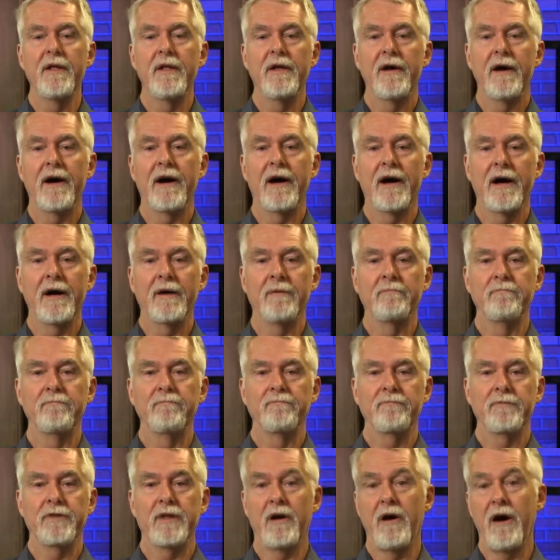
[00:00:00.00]

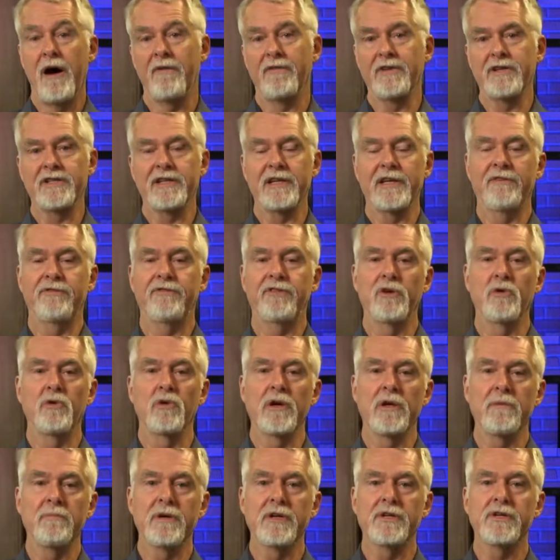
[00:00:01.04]
You know, obviously
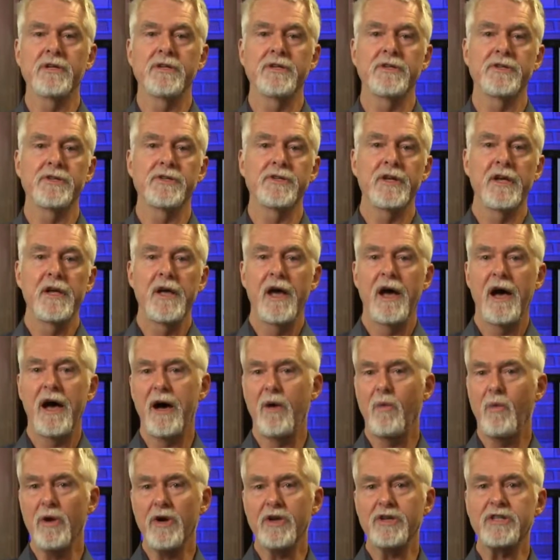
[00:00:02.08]
fewer emissions.
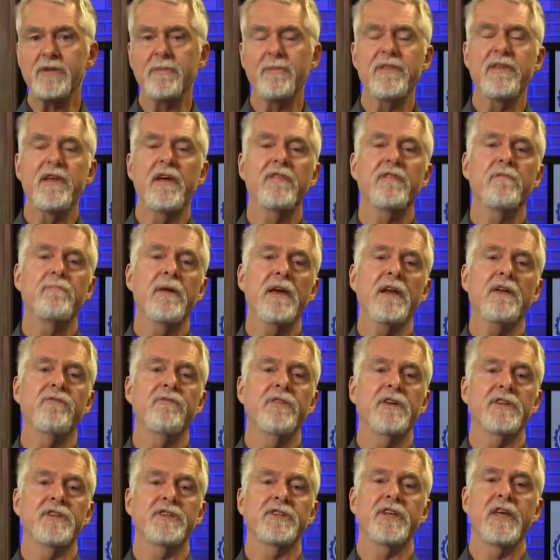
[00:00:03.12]
What are some of the other
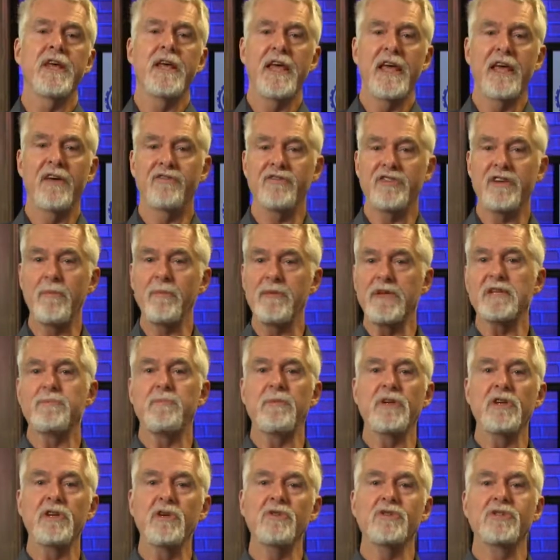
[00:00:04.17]
benefits if somebody's
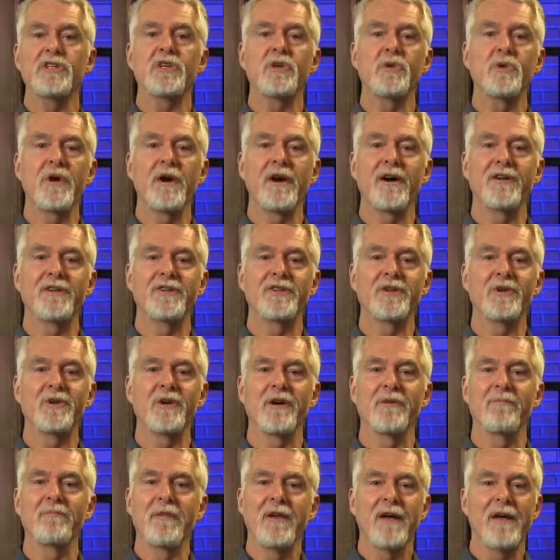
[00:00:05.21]
been used
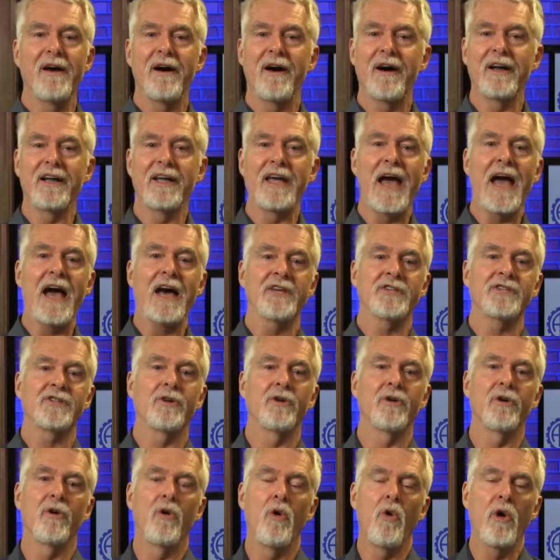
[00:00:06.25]
to a gas
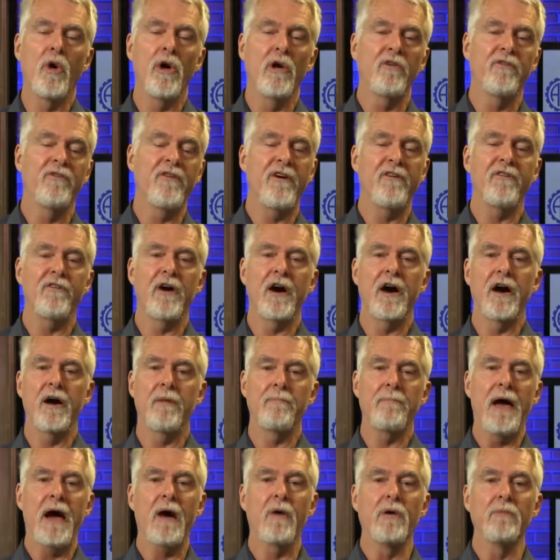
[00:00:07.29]
or oil
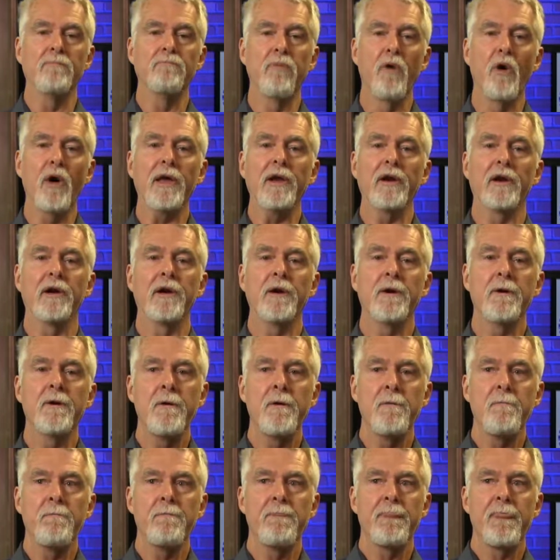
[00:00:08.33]
powered boiler?
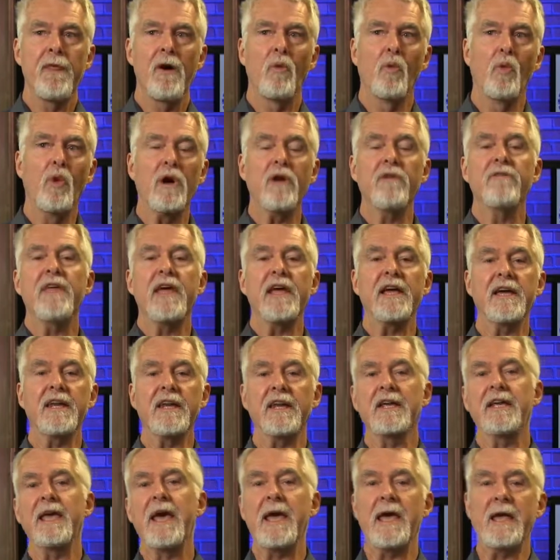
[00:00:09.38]
What are they going to
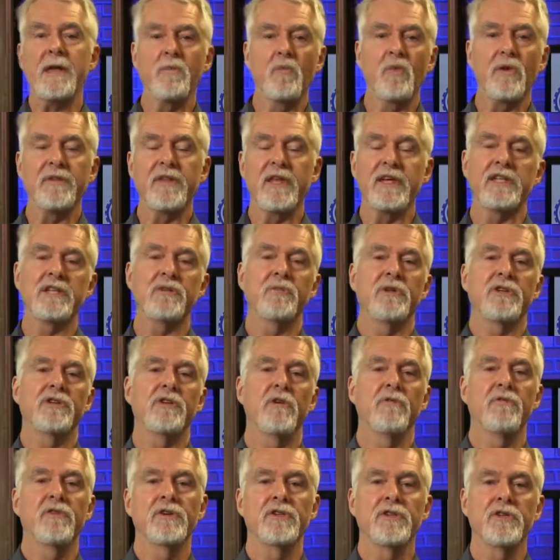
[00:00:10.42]
gain when they switch
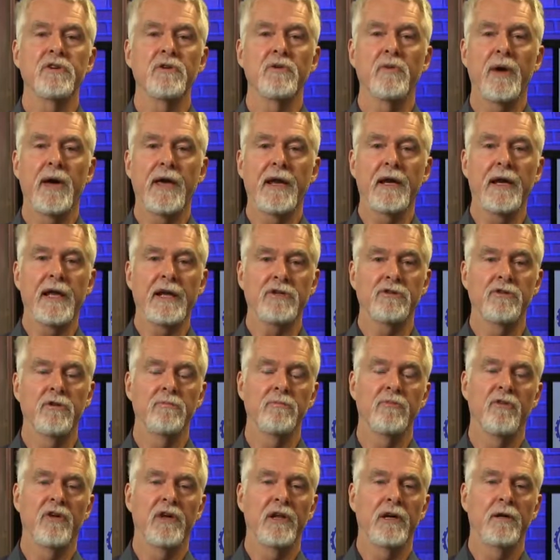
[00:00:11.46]
over to an
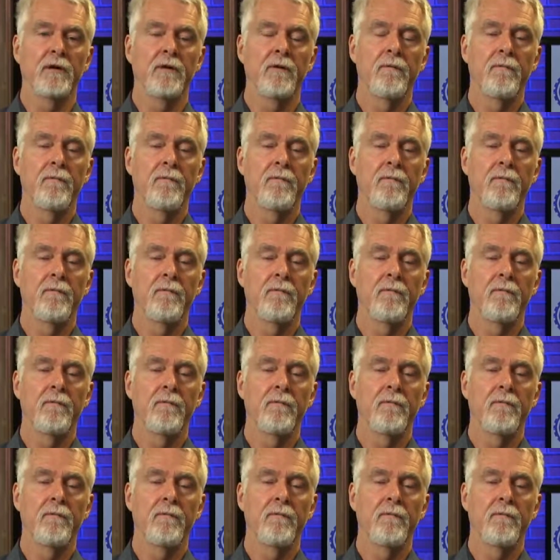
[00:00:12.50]
electrode boiler?